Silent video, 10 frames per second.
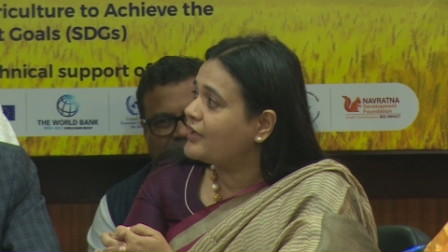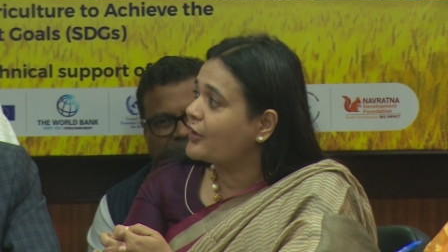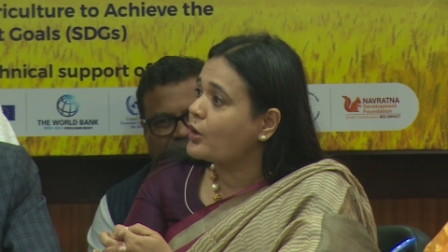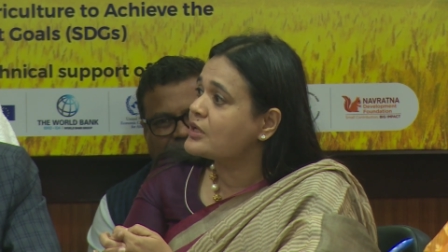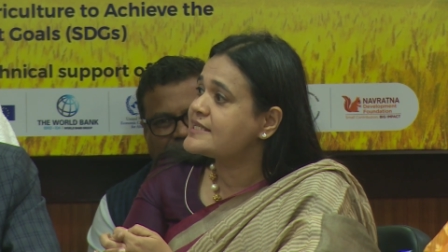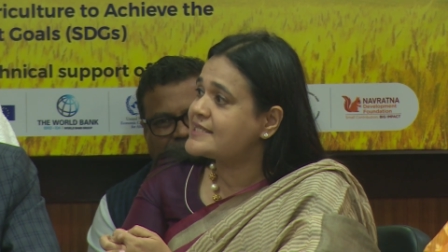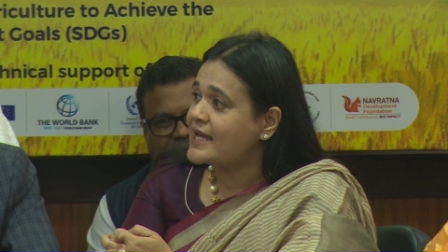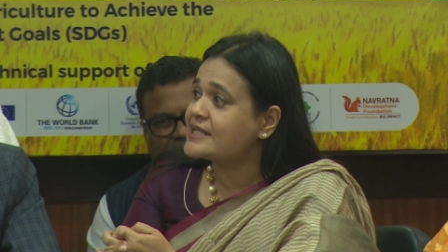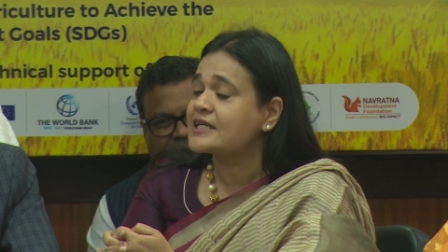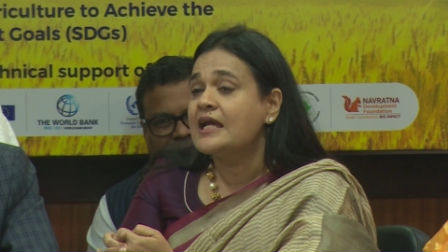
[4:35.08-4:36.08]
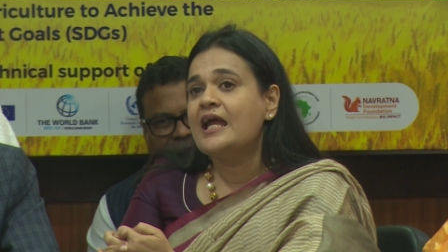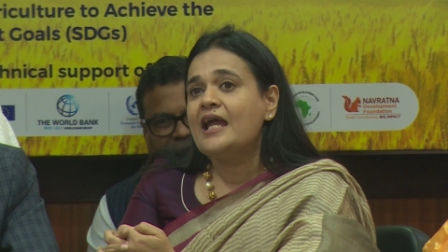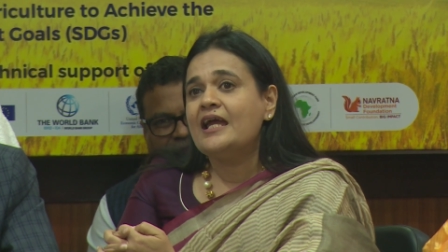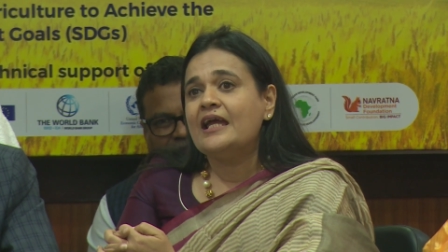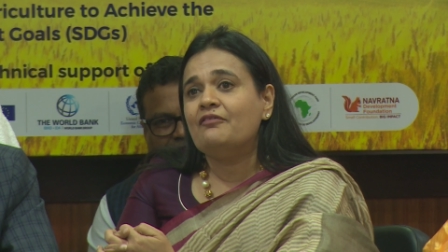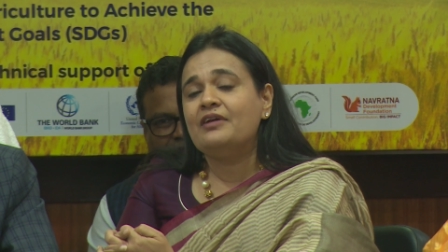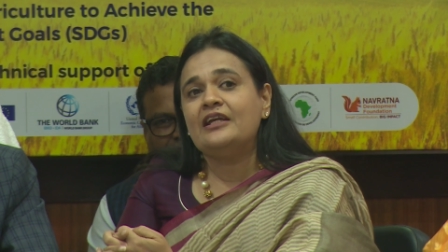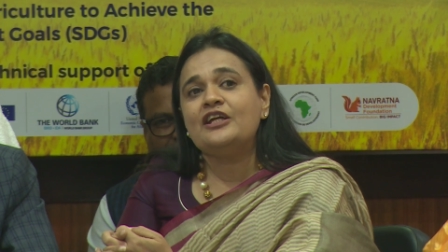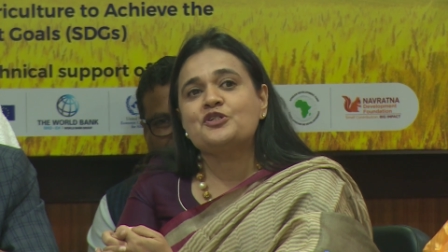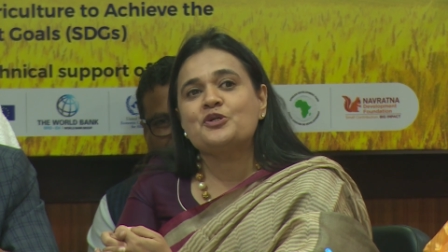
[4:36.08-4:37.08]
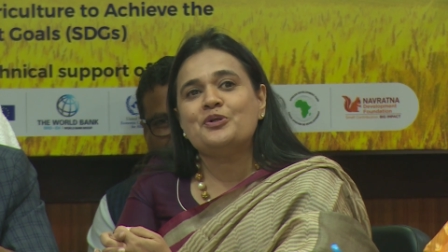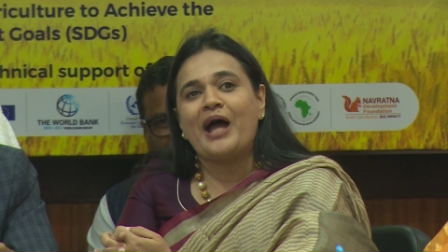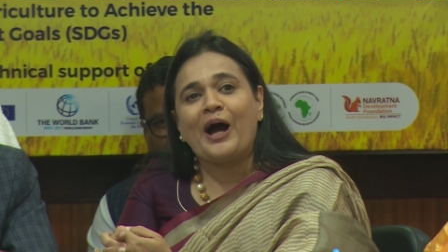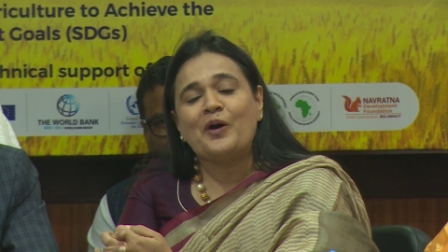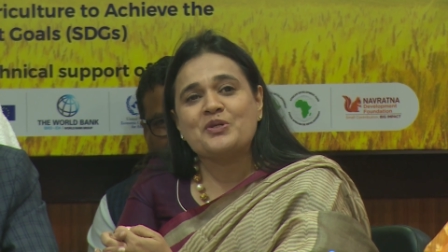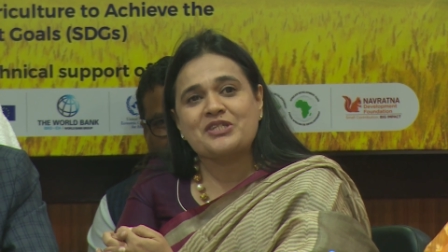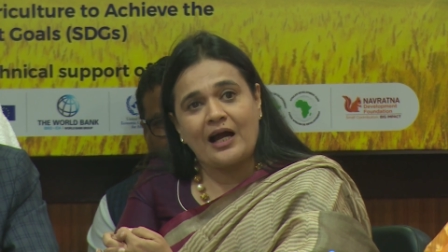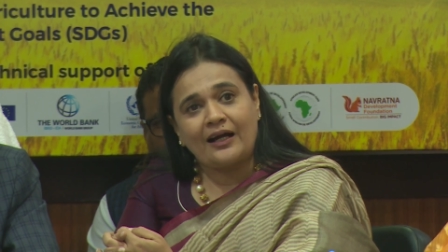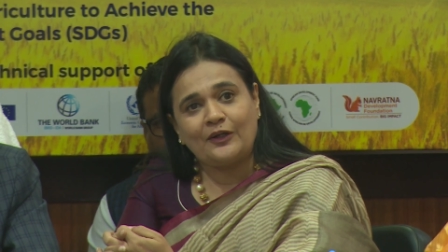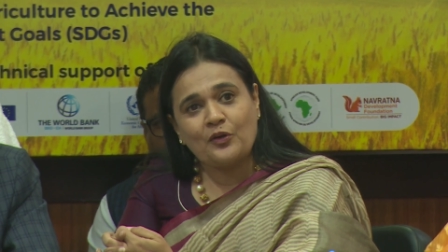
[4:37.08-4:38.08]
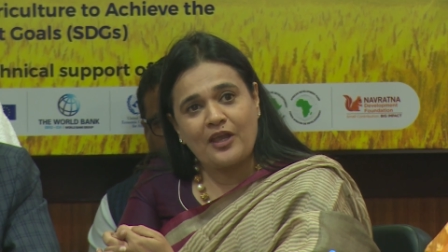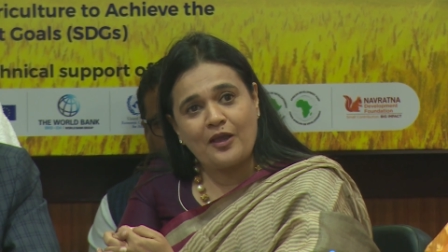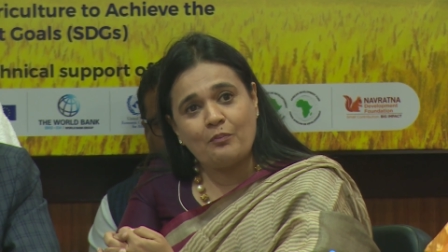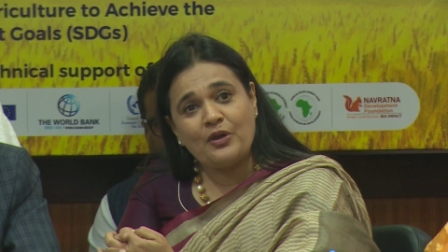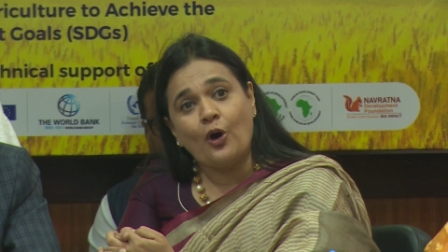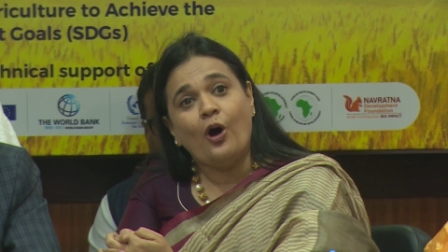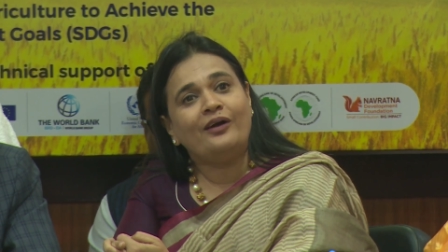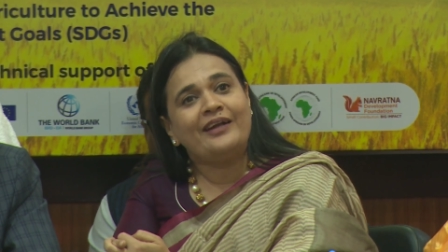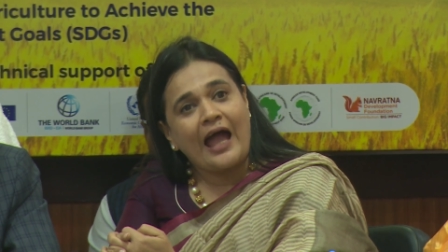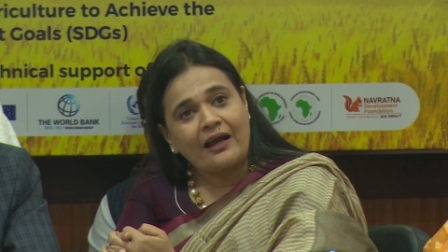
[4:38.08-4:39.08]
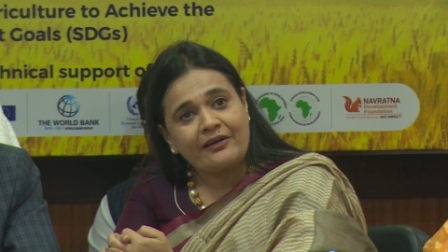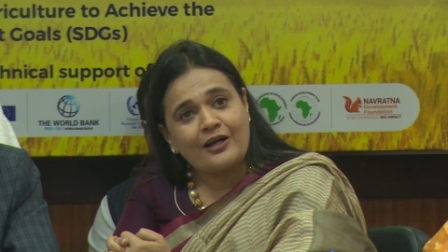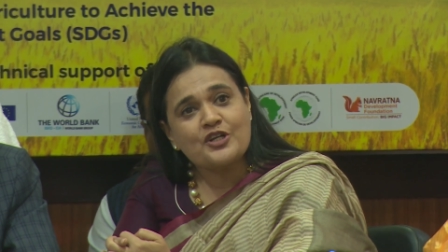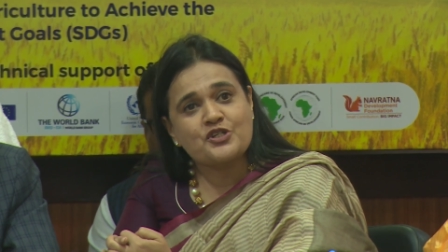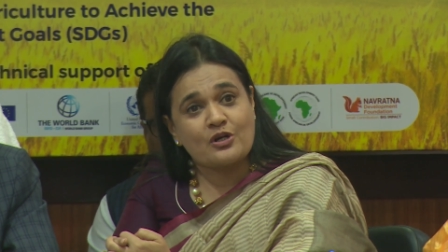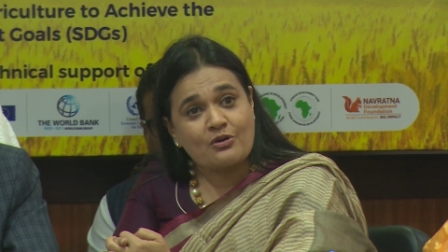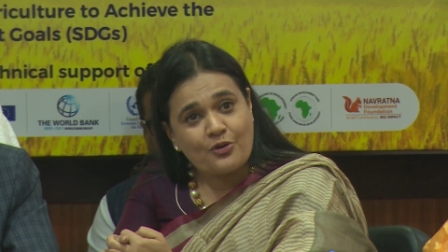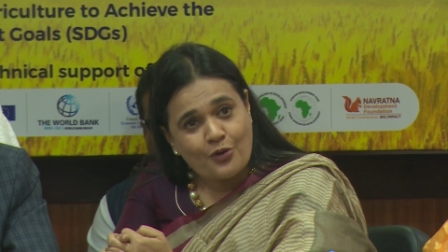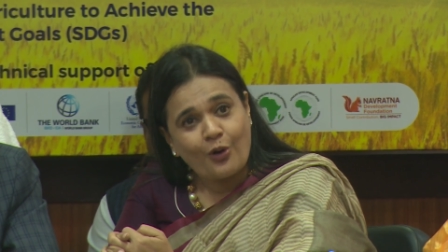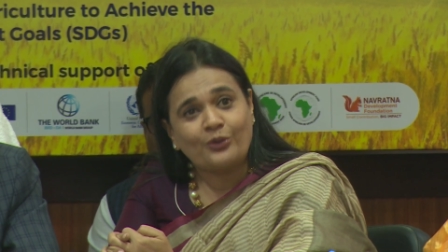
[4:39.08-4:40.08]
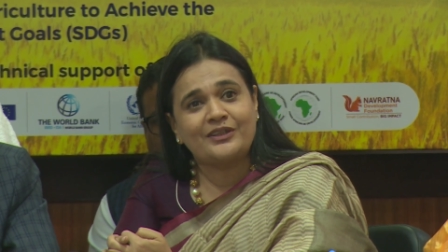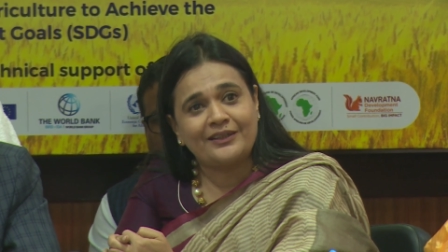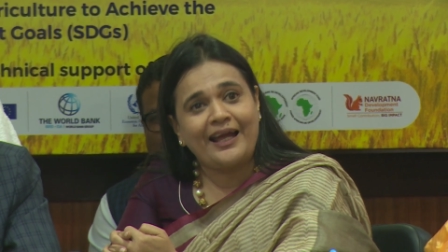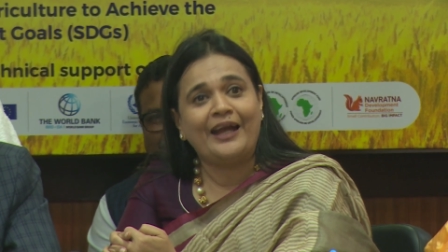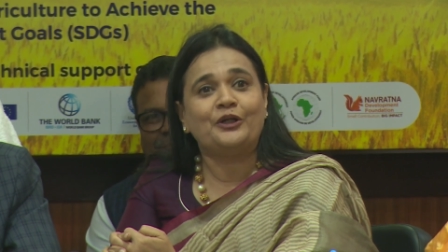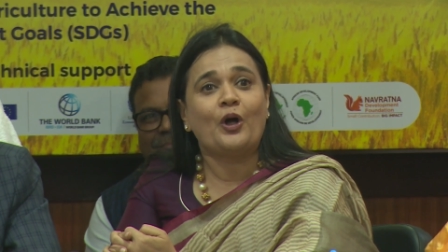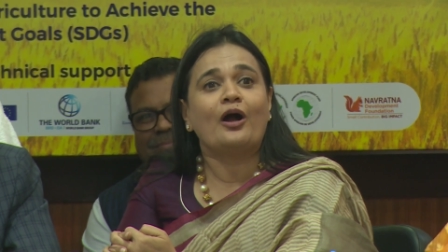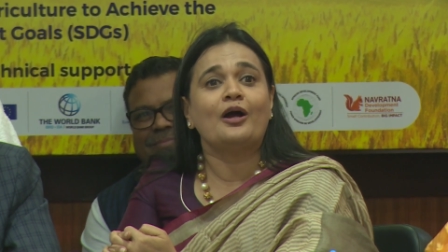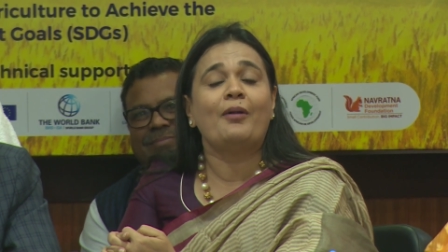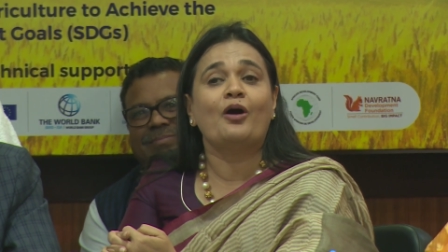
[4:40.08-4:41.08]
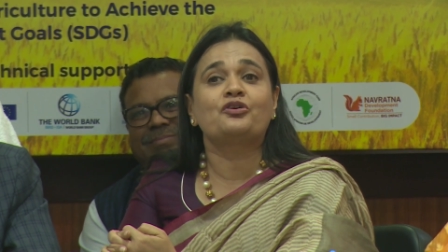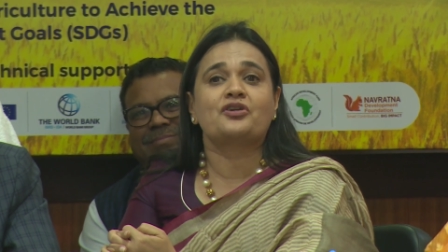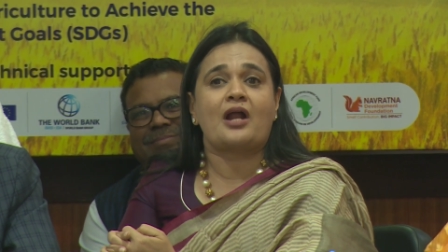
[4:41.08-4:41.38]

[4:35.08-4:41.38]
we are all set we need to now start looking beyond agriculture growth and talk about